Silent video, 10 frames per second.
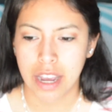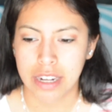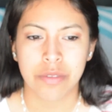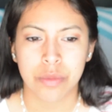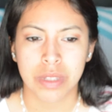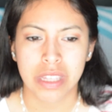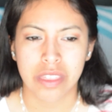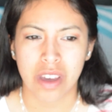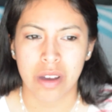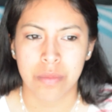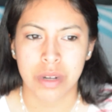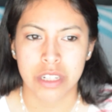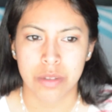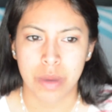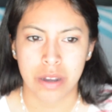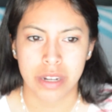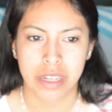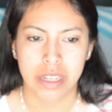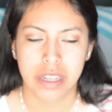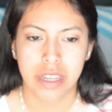I never really thought much about
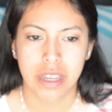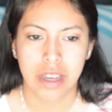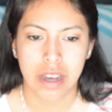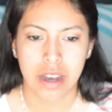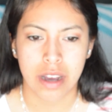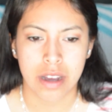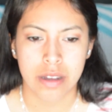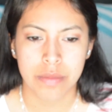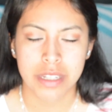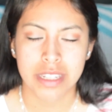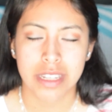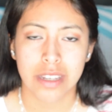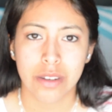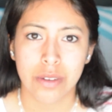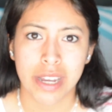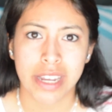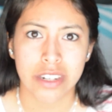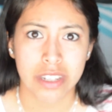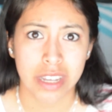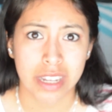it until I
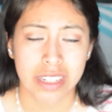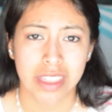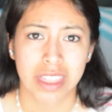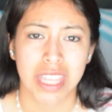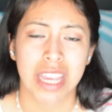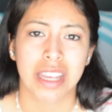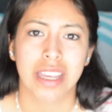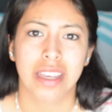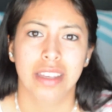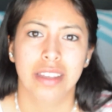actually had to think